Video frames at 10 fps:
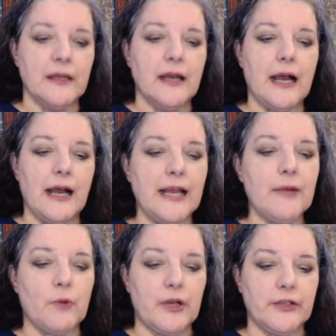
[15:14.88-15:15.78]
I
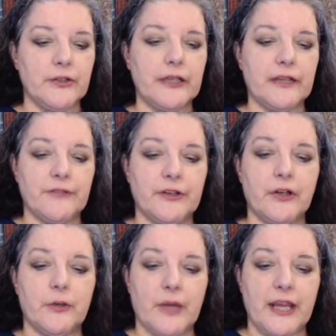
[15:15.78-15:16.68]
wonder if there
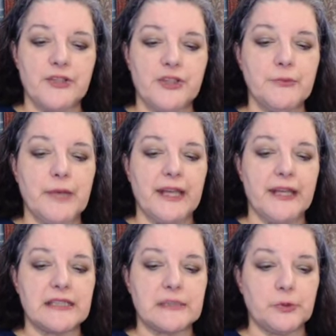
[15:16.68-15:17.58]
are ways you might
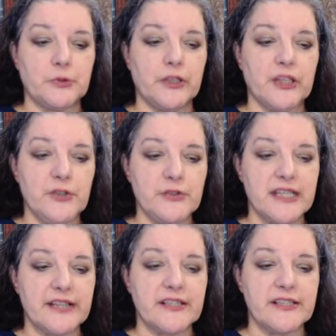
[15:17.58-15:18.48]
explore
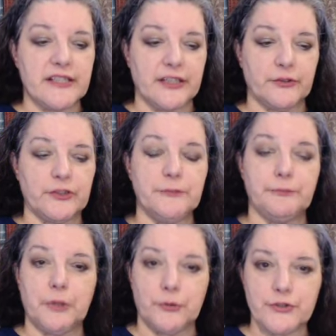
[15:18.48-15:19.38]
using this skill to
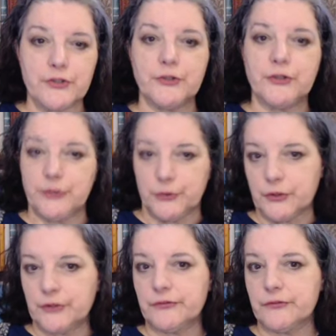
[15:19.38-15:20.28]
bolster
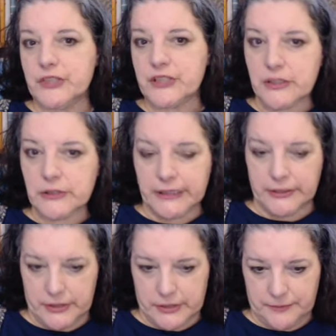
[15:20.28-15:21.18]
your
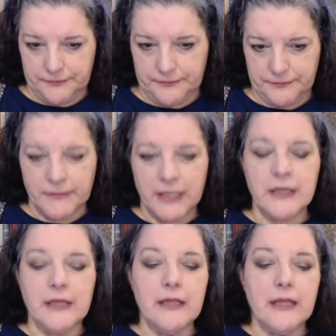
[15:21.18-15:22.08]
resilience.
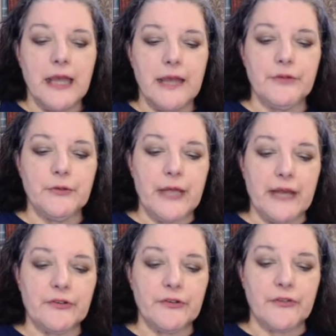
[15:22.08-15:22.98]
Have you
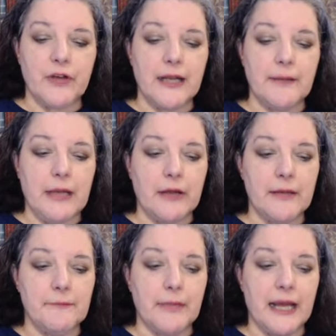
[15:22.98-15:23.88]
ever thought about
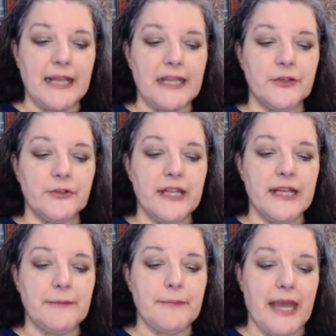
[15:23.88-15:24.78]
combining your
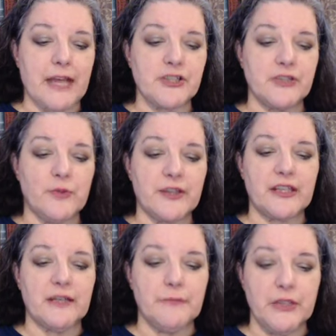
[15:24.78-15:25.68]
knitting passion with
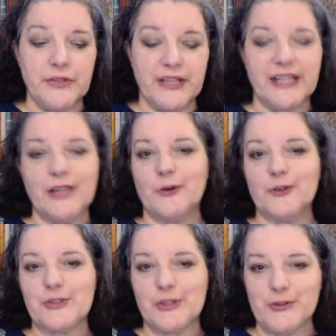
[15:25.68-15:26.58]
community or
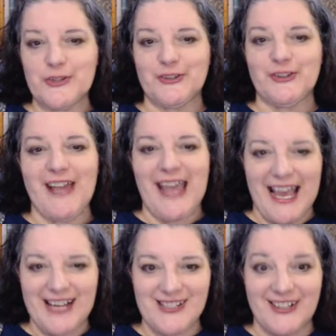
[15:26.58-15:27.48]
social
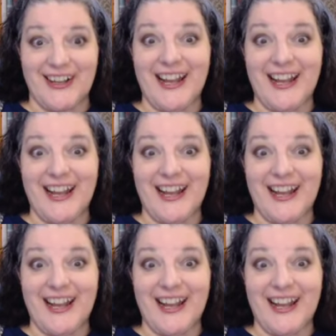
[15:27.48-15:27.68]
action?